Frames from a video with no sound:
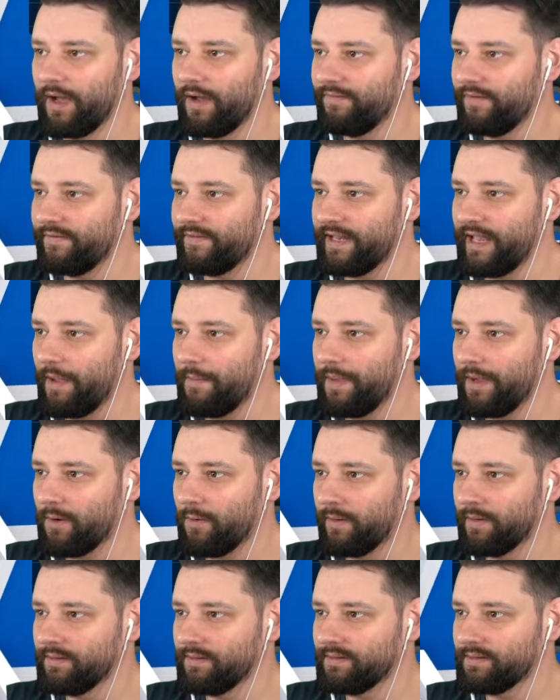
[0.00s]
uh, 58 big
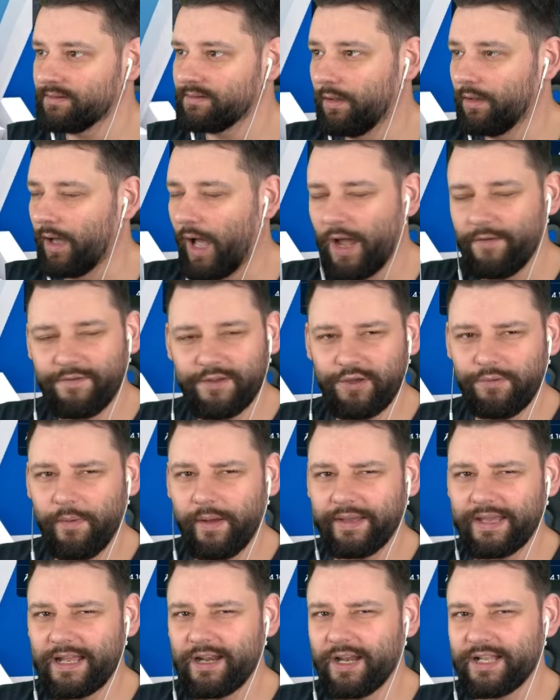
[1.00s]
ones? I think you
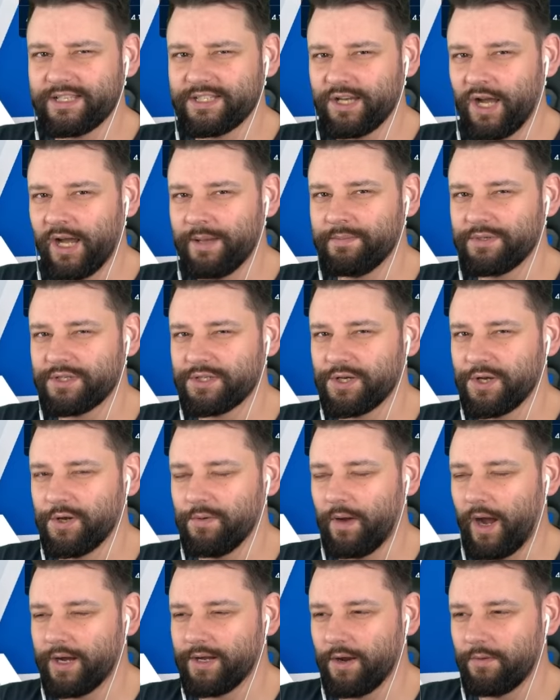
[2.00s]
might get like times
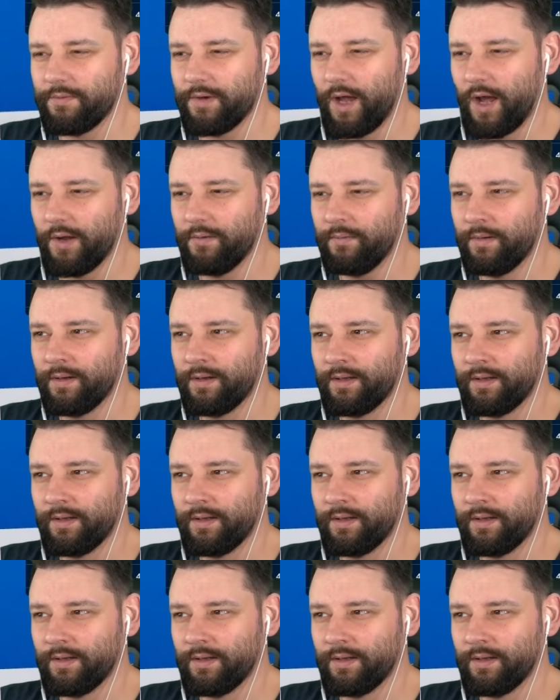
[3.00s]
two. I don't know.